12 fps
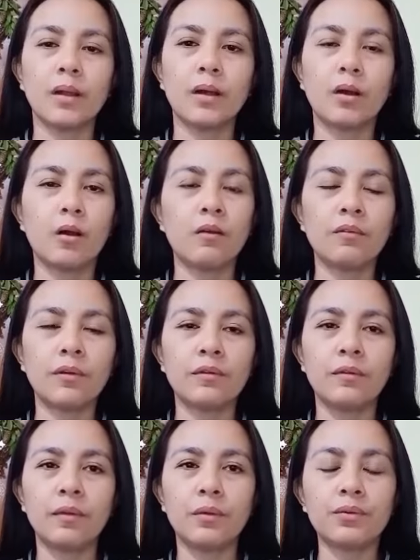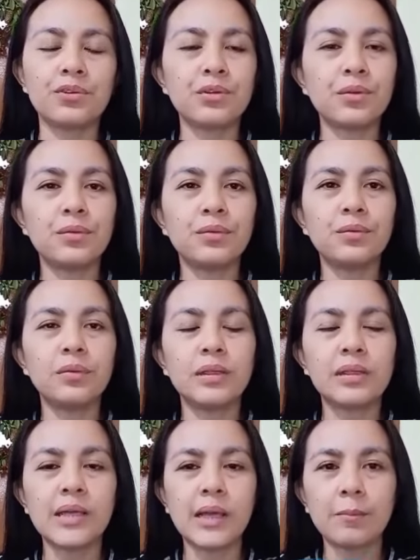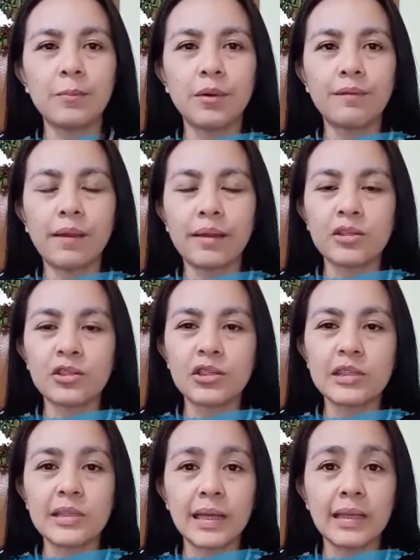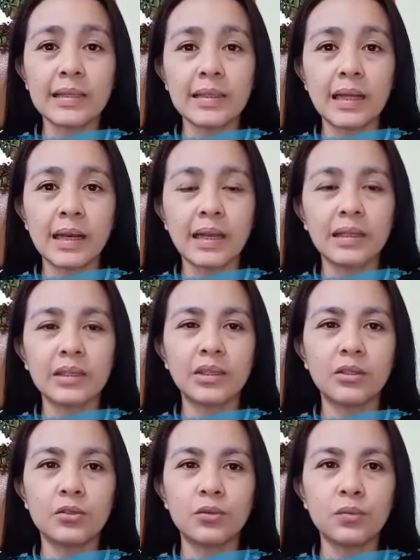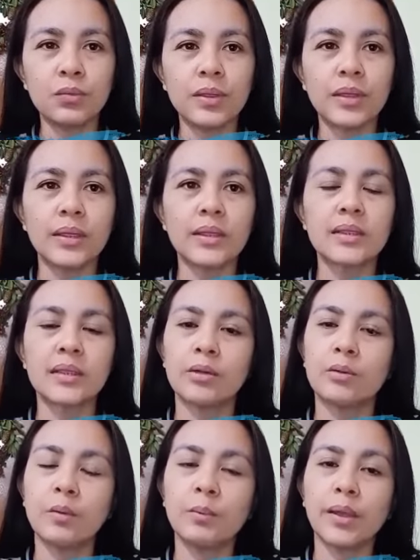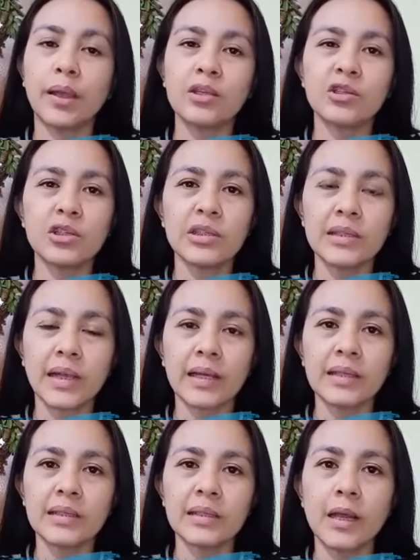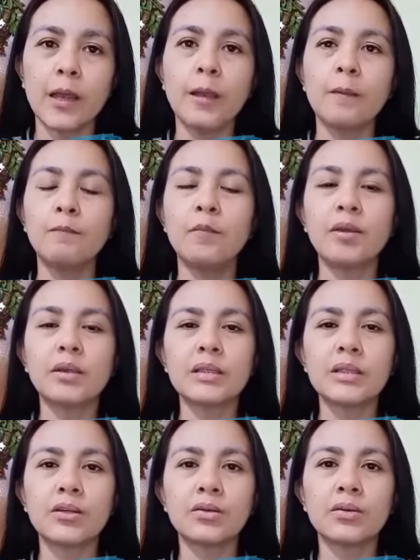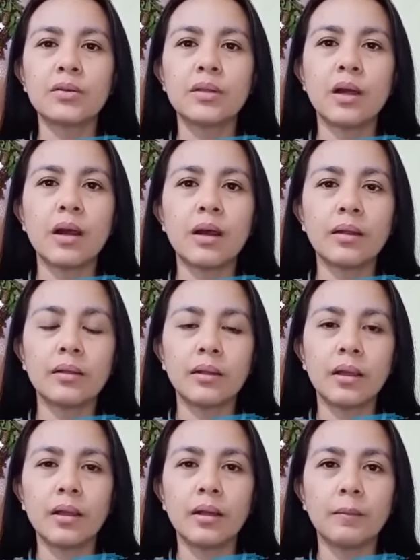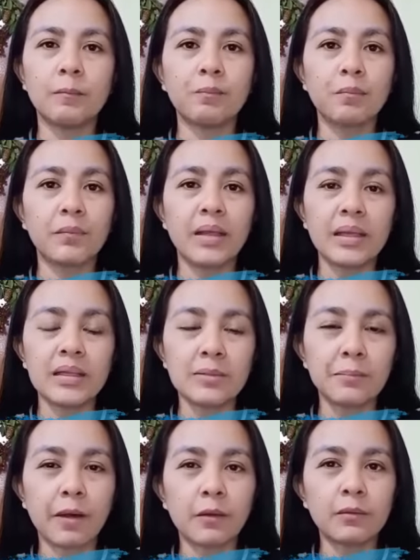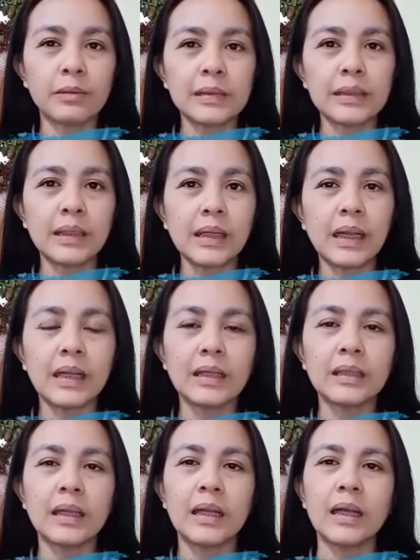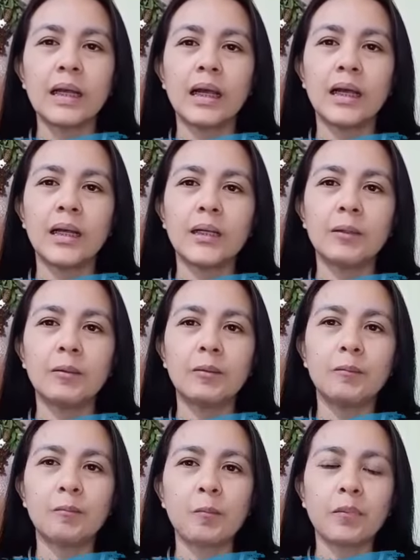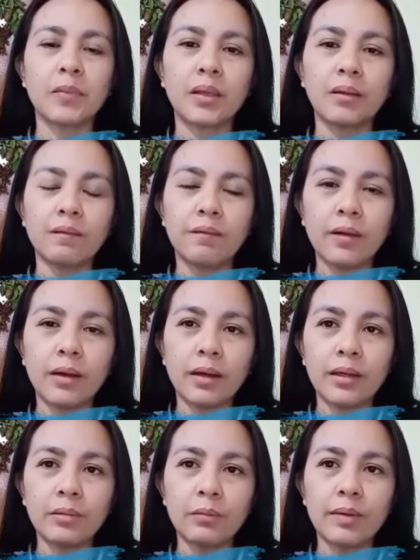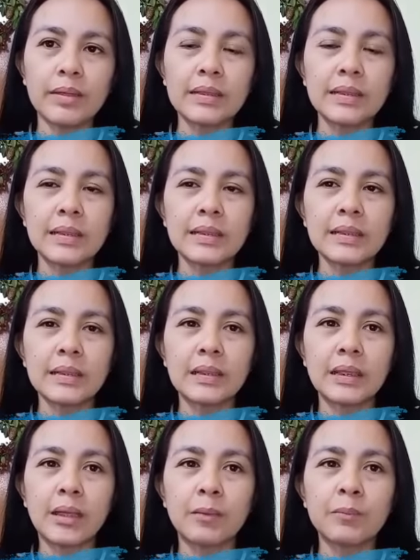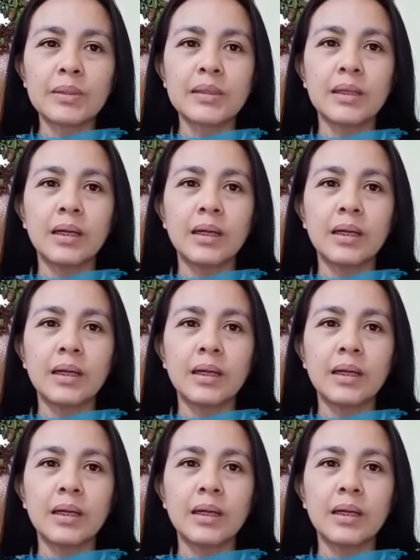overflow. So the type of exercise the client can do is aerobic exercise, because here the heart gets pounding, and if the heart races, it keeps